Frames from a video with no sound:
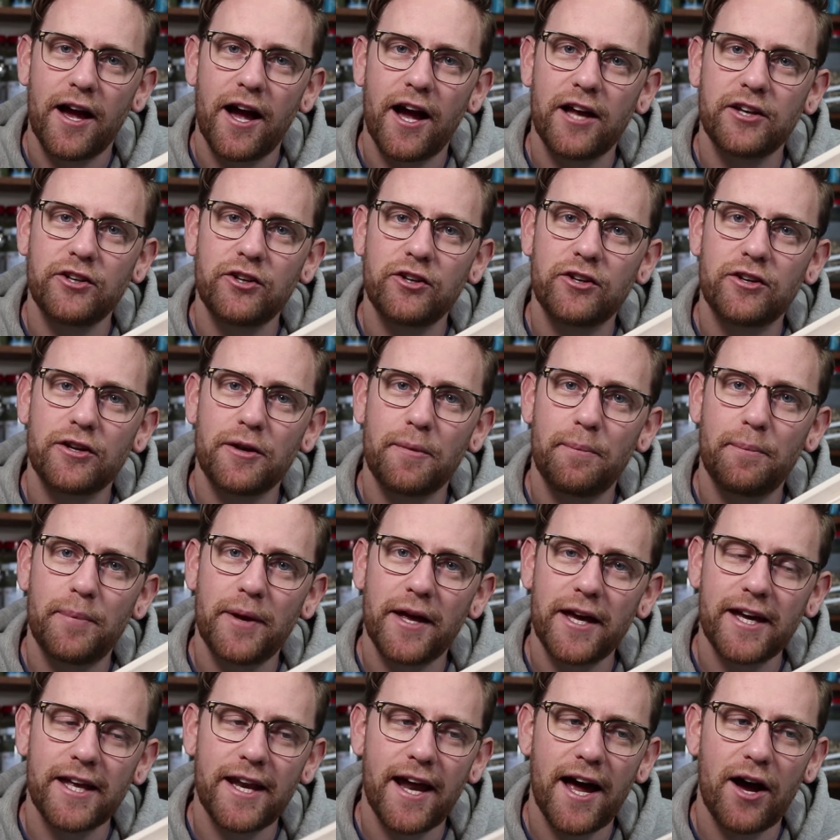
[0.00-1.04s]
and you can
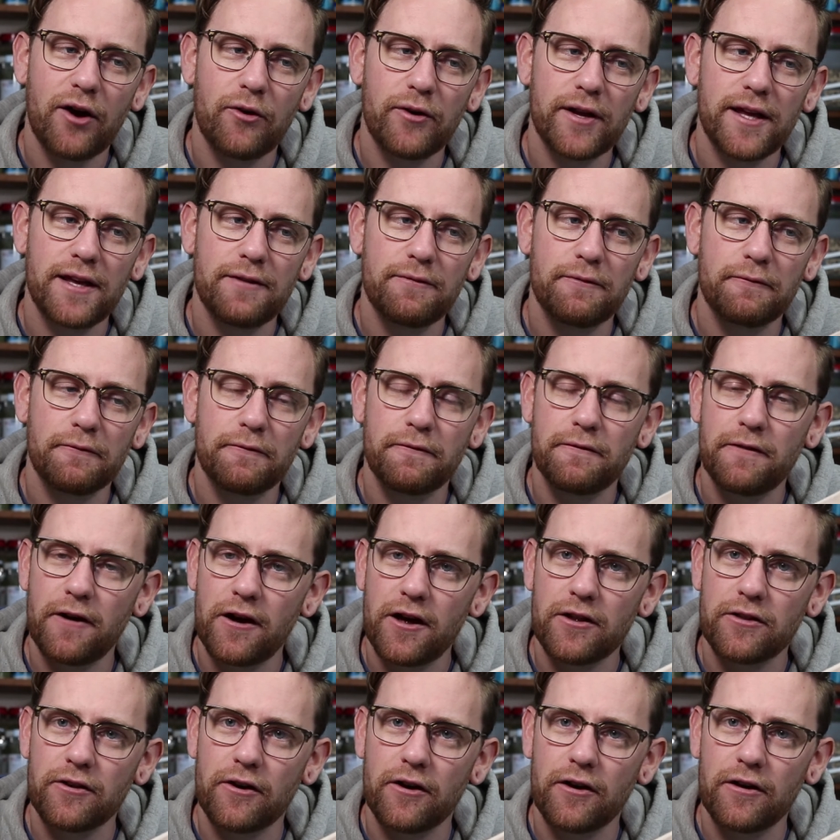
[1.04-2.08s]
pick it out even
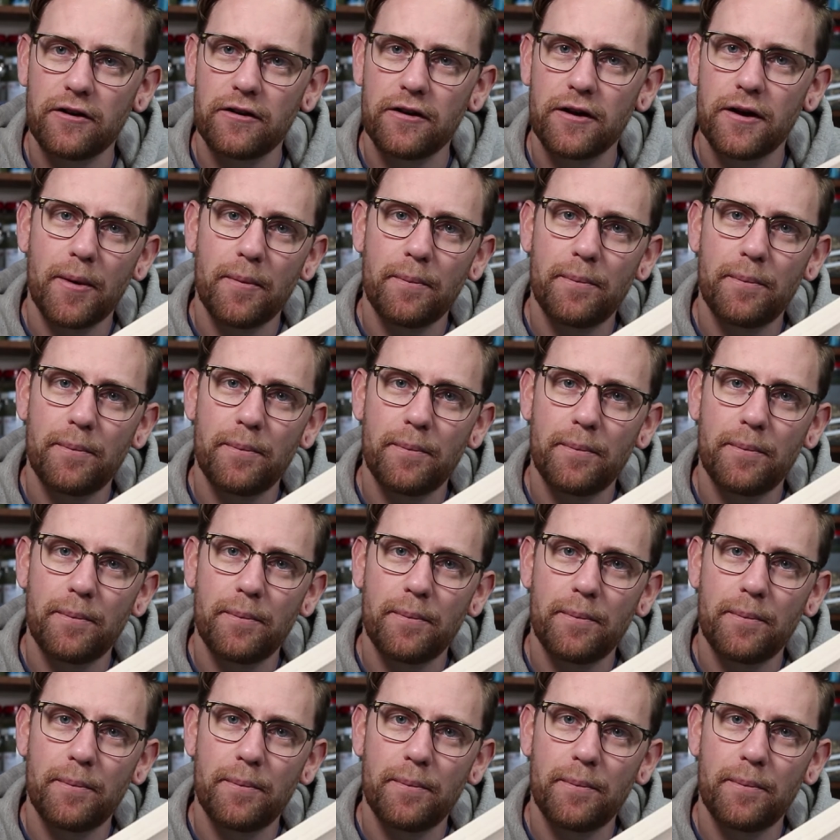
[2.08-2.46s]
further